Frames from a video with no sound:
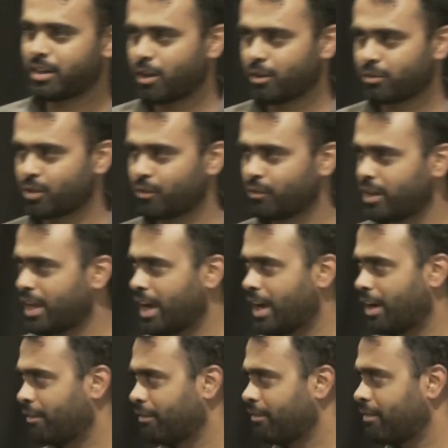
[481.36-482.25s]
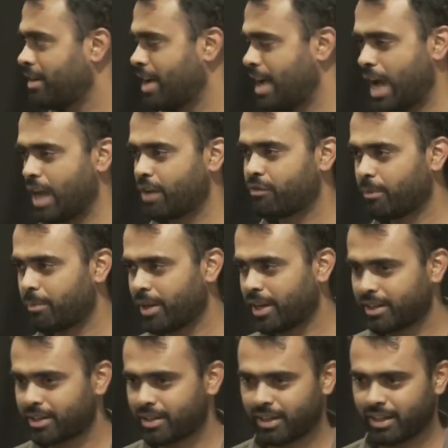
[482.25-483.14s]
now. So we have
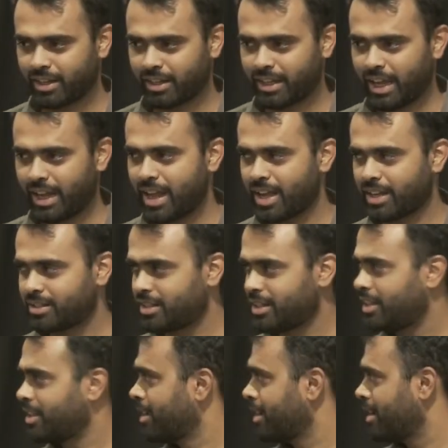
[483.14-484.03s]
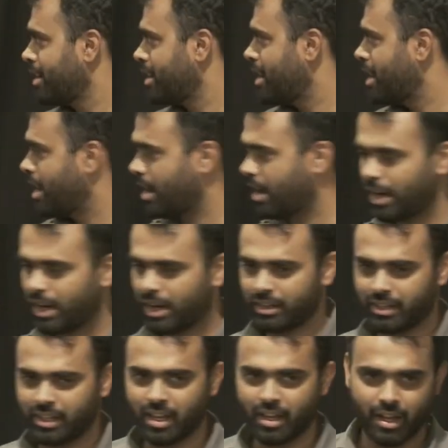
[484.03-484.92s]
Alphabet, Galaxy,
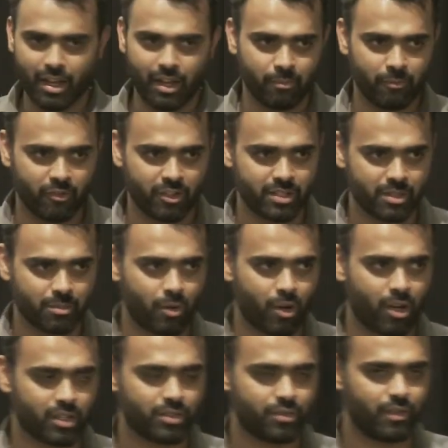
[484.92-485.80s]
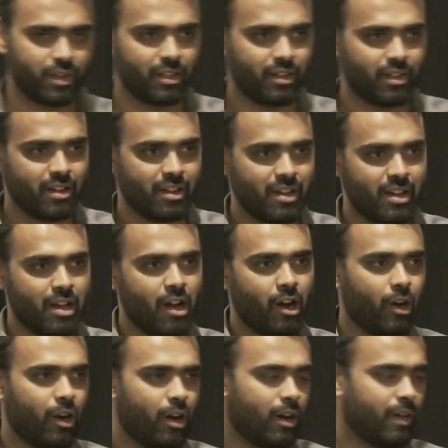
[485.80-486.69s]
DNA, which is Brock's fund.
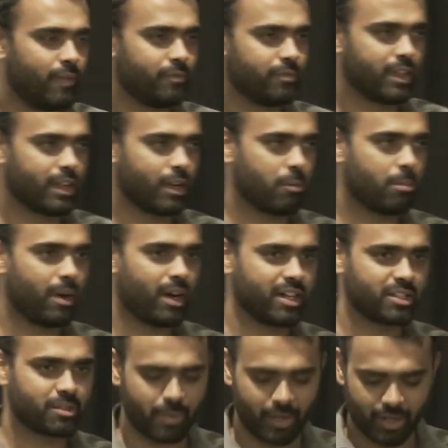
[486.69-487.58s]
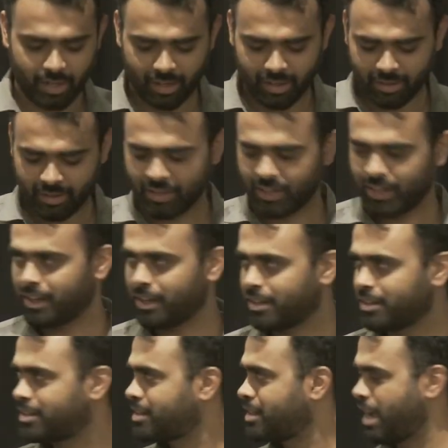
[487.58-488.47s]
They're all participating in
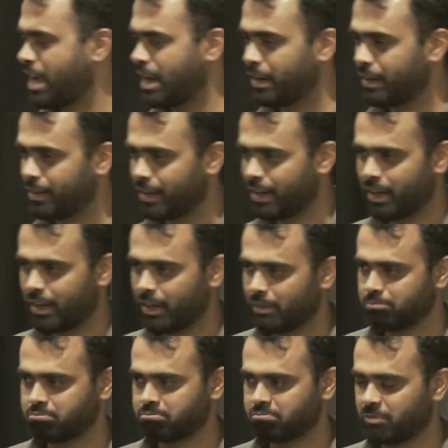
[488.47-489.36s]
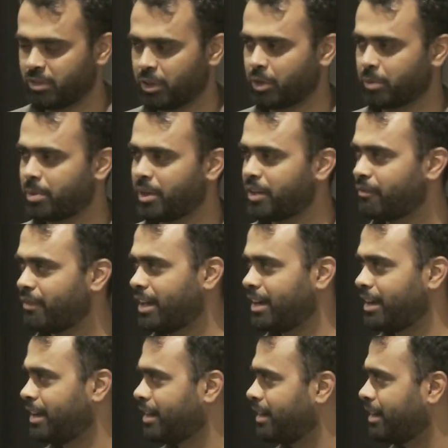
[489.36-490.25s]
us, and we're doing pretty
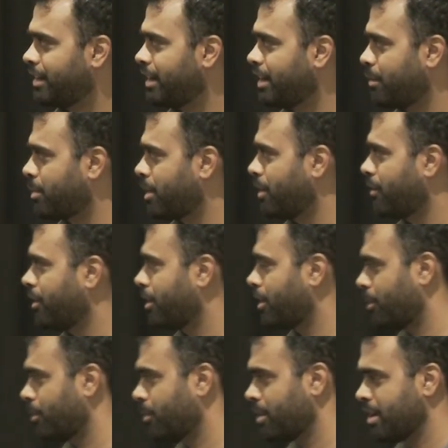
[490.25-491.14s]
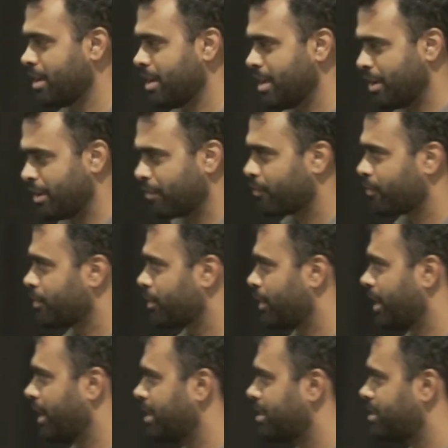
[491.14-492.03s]
well in our private round. You
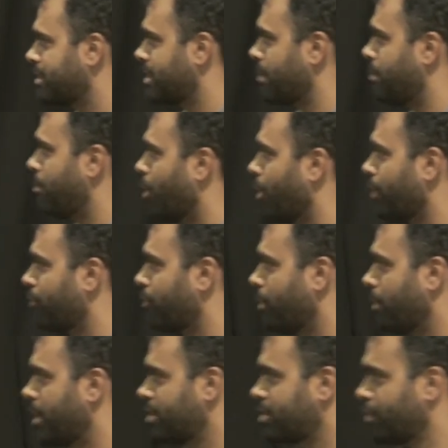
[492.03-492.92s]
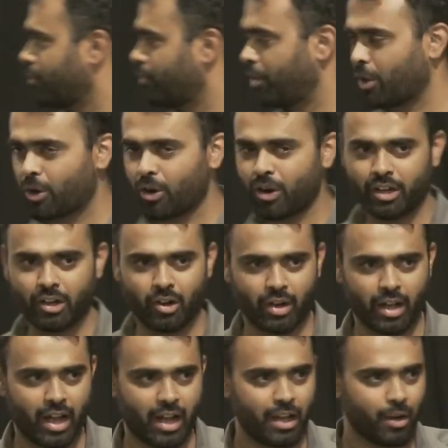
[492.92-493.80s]
can get more information on
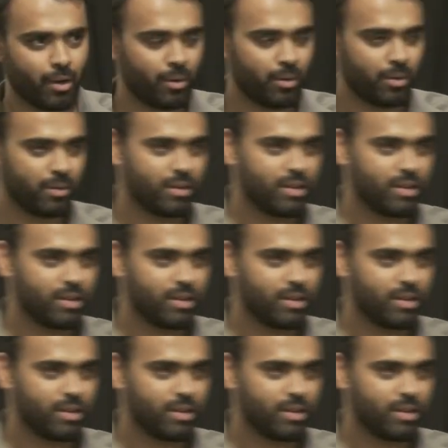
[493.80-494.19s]
videocoin.io,